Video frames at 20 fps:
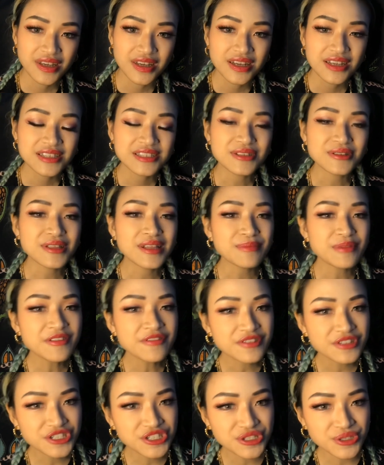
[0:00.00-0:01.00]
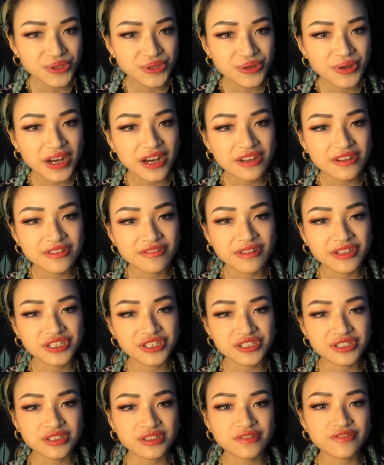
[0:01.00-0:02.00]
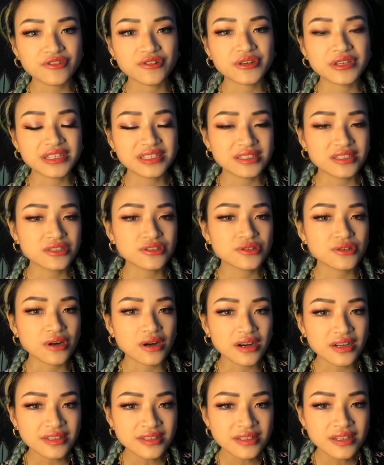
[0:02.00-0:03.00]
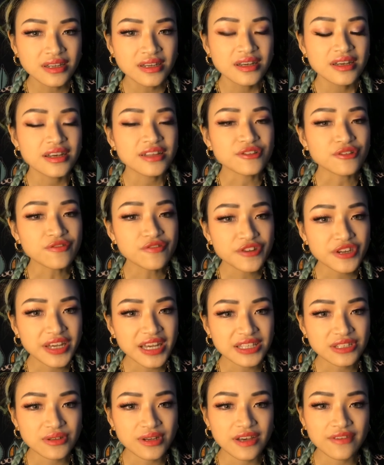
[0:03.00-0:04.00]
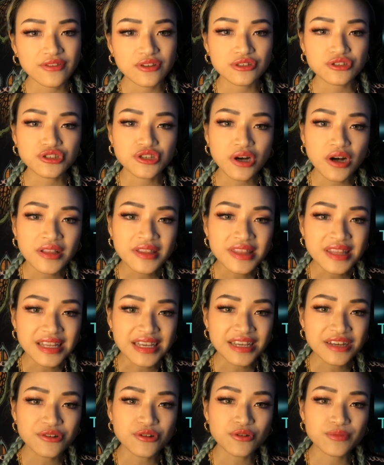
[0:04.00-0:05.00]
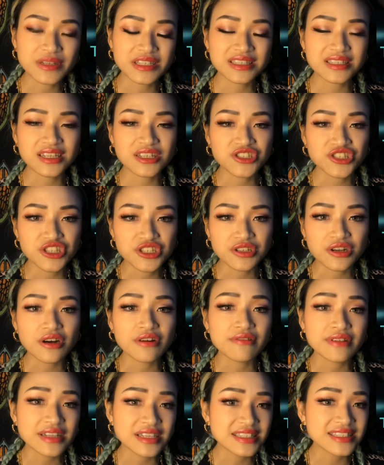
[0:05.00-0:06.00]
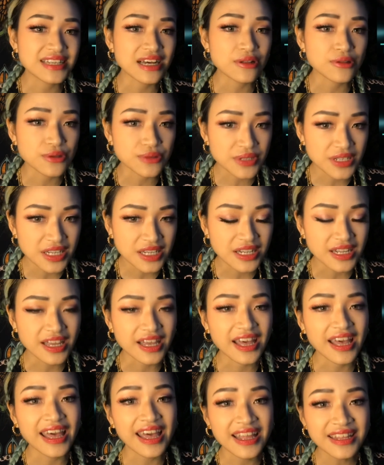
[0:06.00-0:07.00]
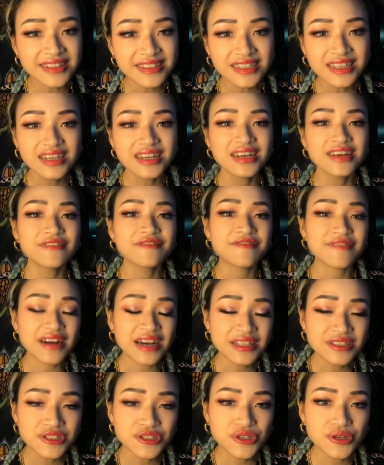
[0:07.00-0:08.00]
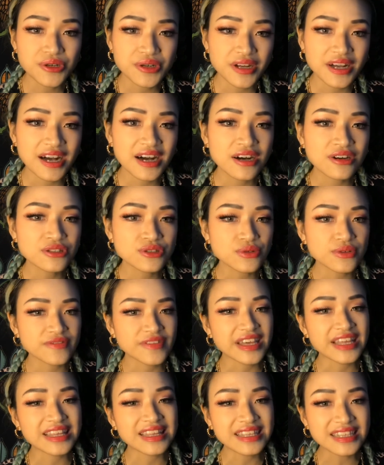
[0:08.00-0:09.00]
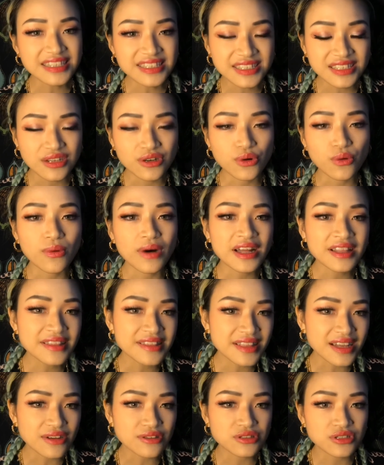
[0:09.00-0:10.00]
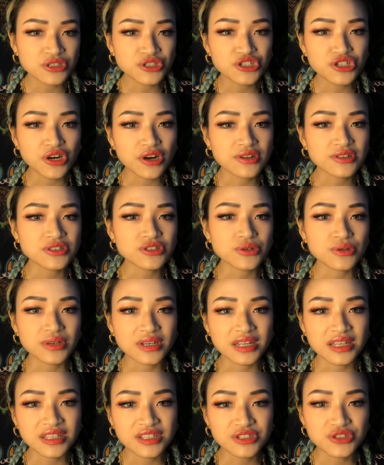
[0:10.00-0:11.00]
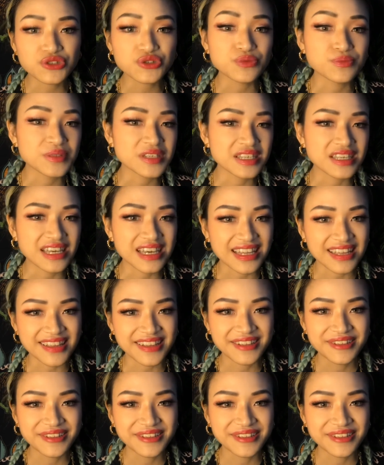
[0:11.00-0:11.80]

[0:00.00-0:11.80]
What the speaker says: So let me first show you how to register for EzyTRX. Don't forget to have your TronLink Chrome extension already downloaded and fund your account with at least 1,000 Tron tokens to begin.